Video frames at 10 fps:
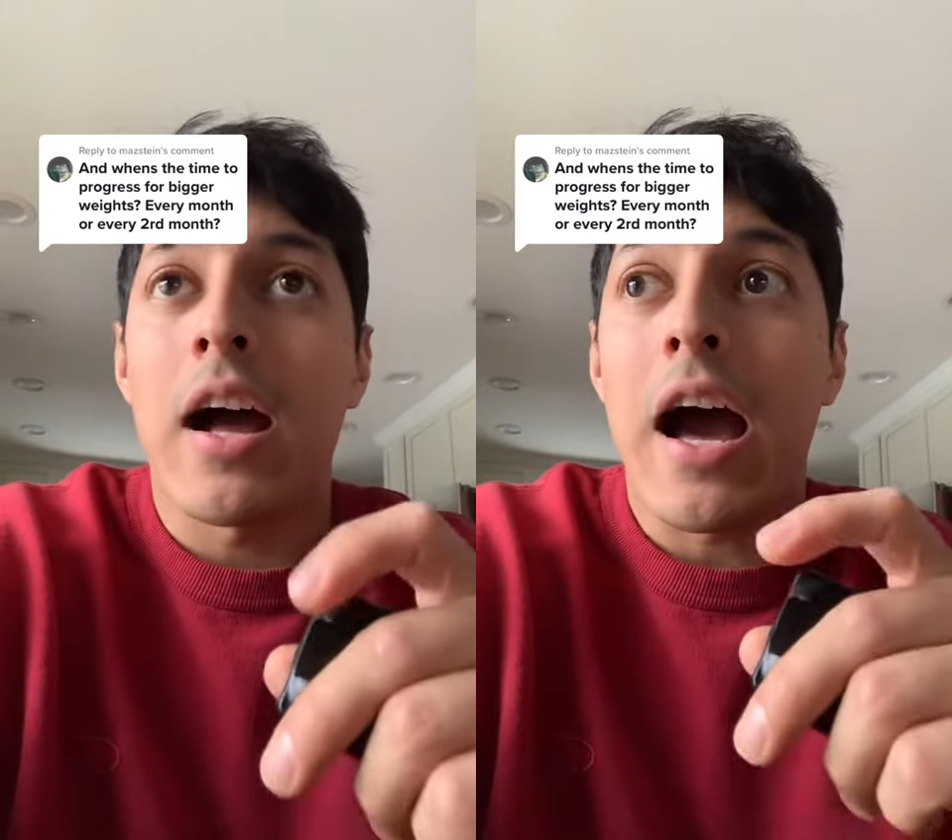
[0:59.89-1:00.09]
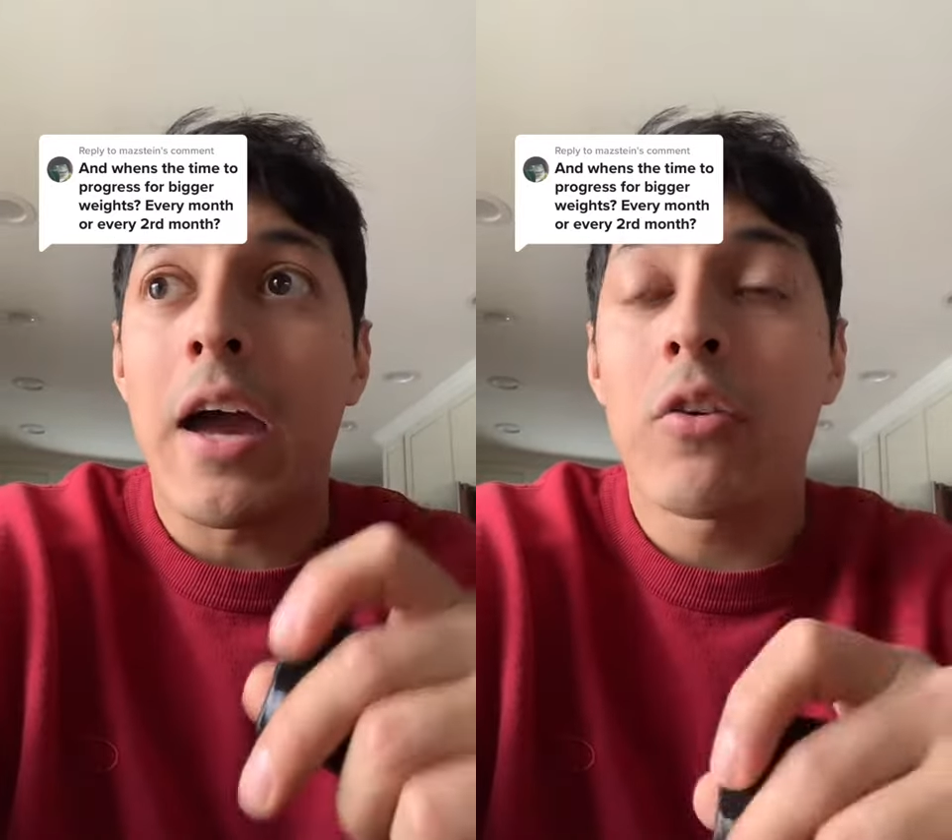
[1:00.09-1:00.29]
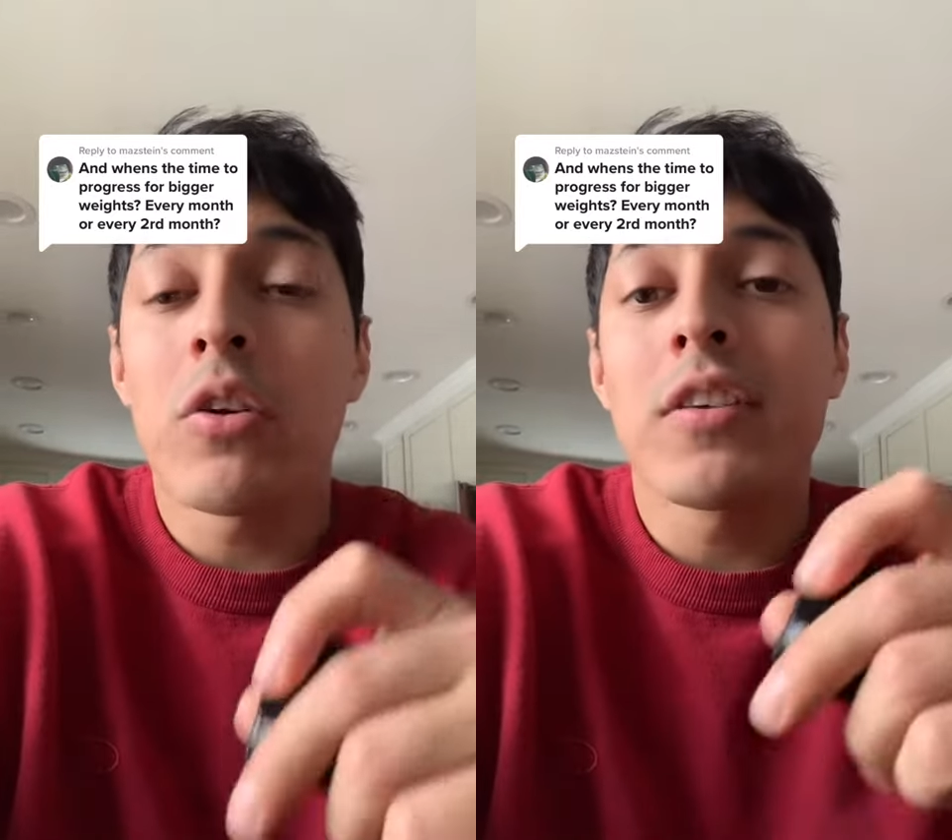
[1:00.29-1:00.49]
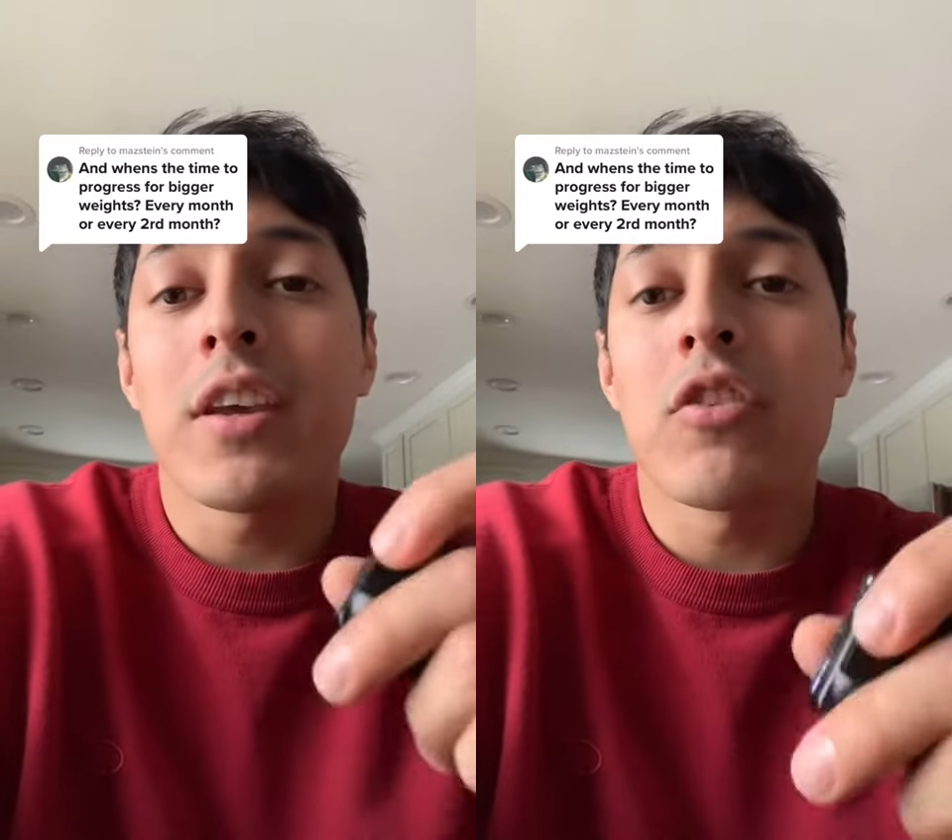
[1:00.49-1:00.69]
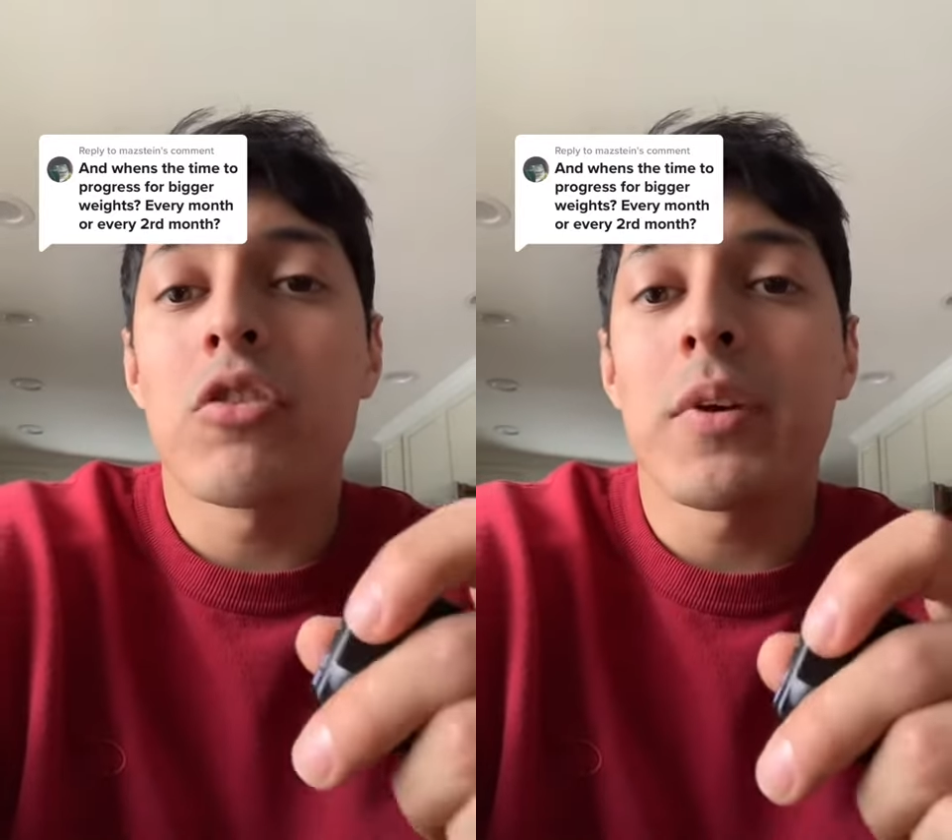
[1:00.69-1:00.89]
I'm going to
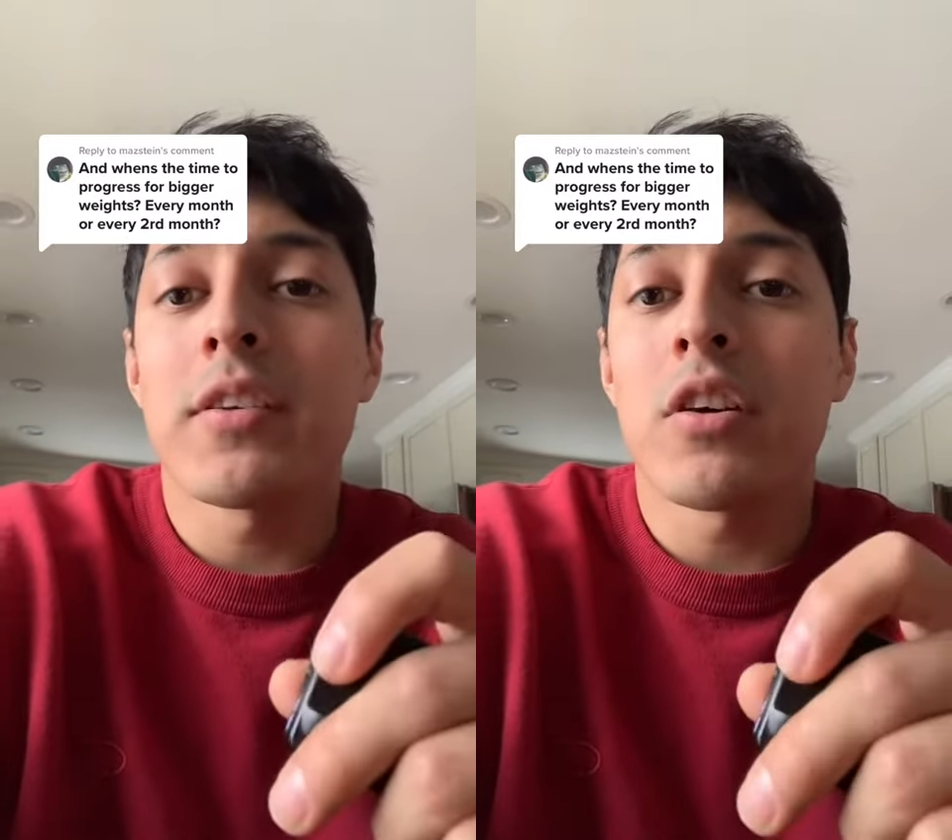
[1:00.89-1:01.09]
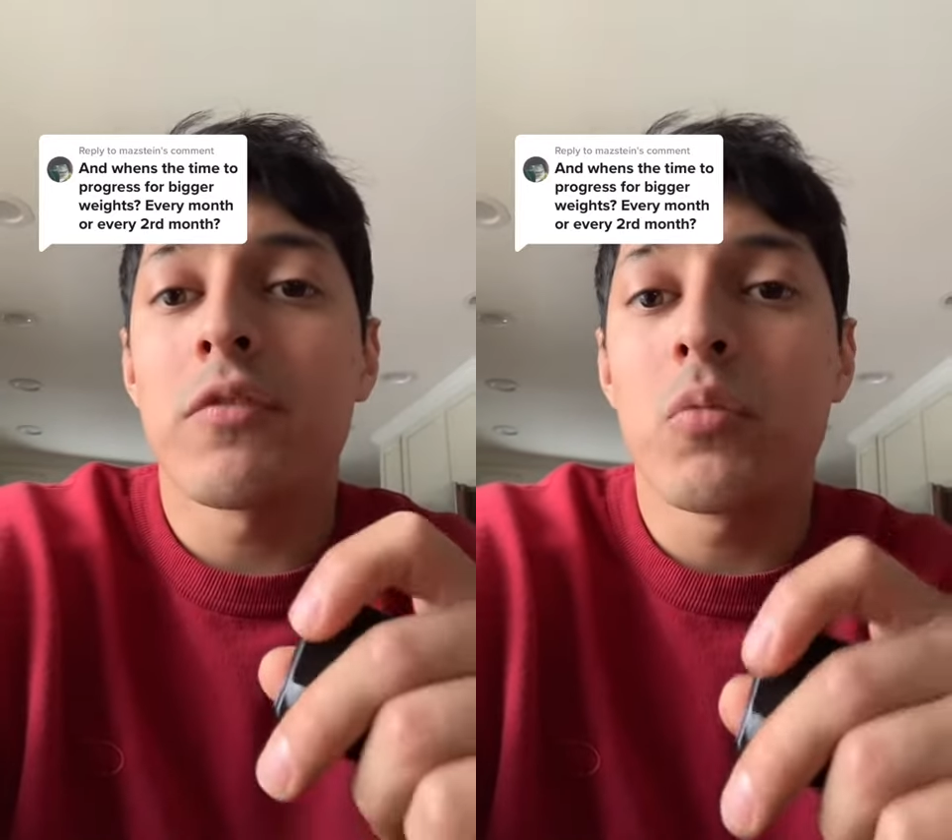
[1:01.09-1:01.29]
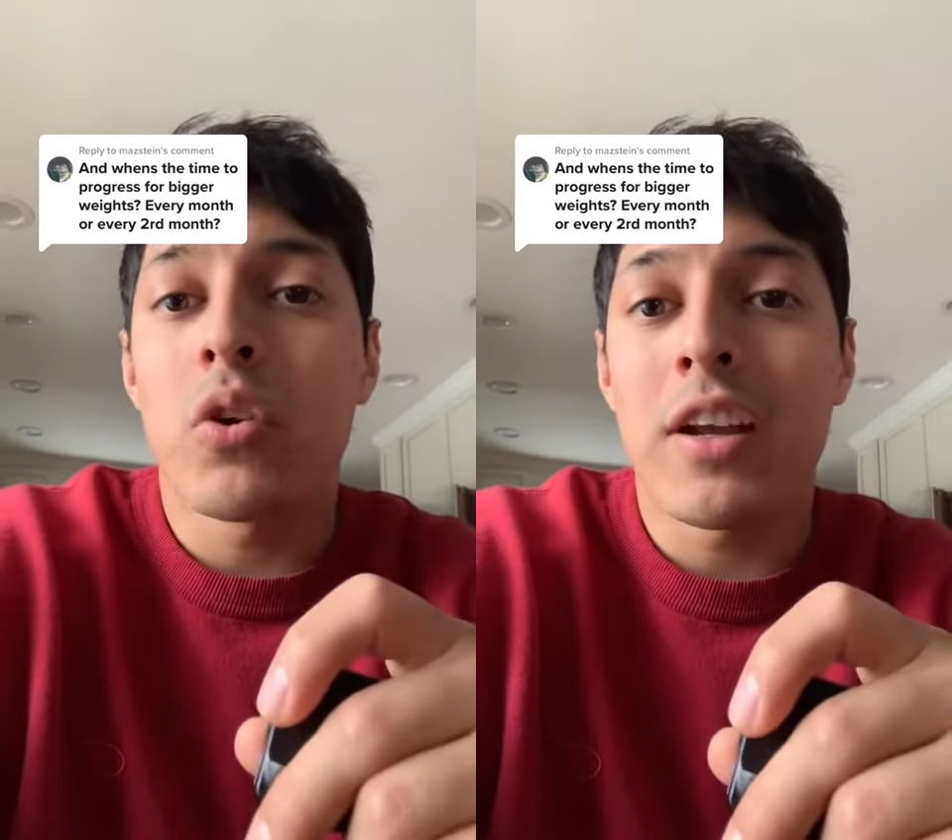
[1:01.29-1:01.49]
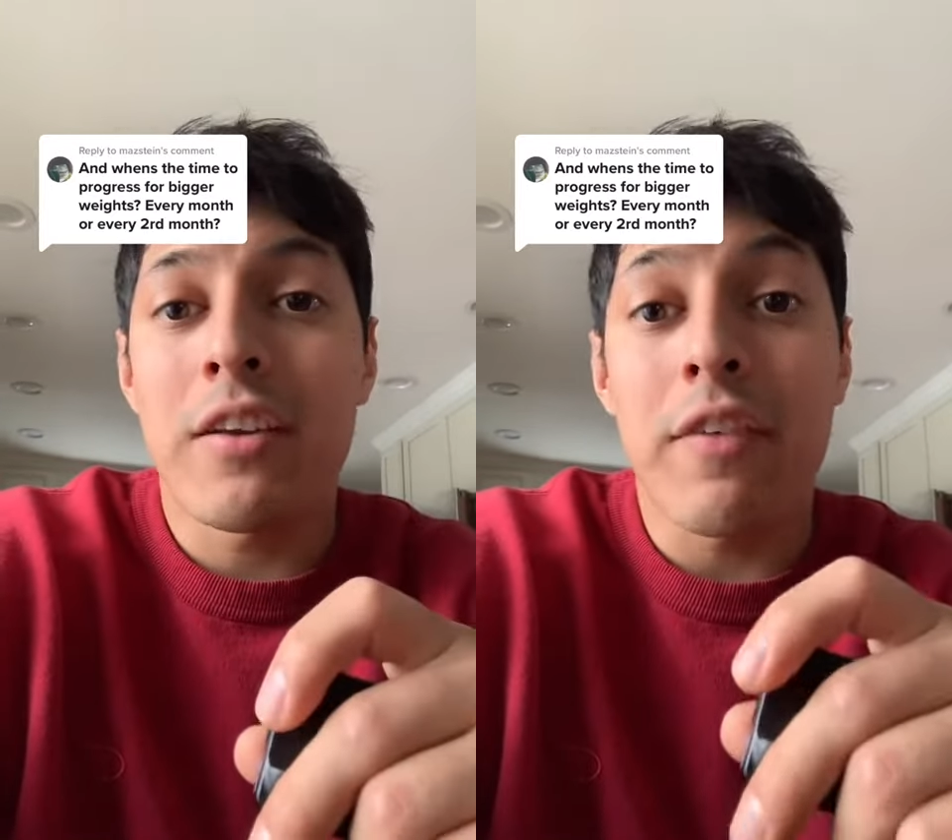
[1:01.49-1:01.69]
injure myself more if